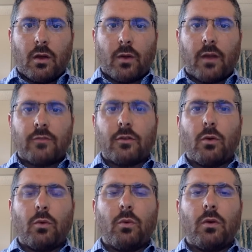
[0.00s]
Okay,
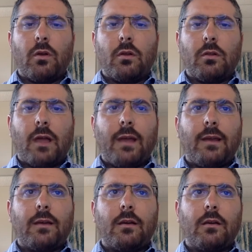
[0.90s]
so
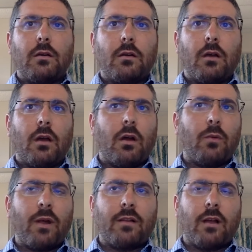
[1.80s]
like uh,
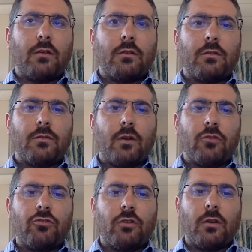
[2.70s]
erectile
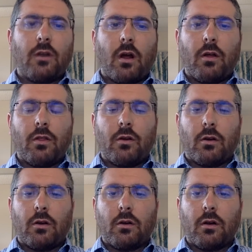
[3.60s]
dysfunction, and
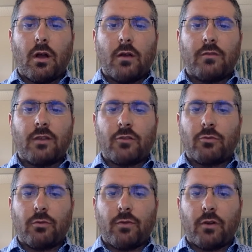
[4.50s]
other uh,
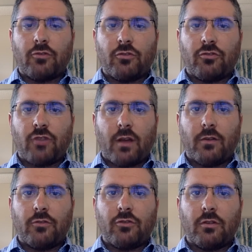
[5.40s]
sexual function
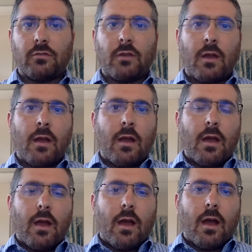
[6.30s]
challenges,
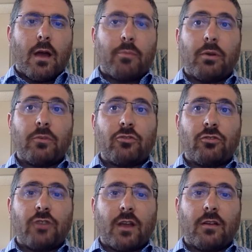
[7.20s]
uh,
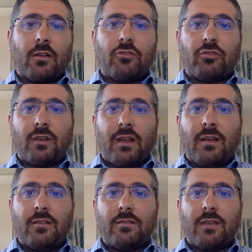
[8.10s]
premature ejaculation
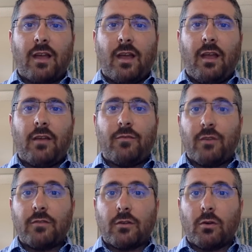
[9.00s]
is a
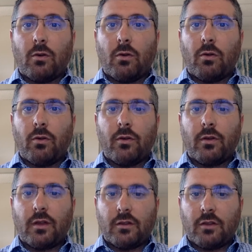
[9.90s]
physical
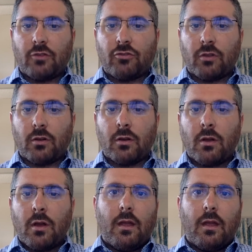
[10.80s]
condition.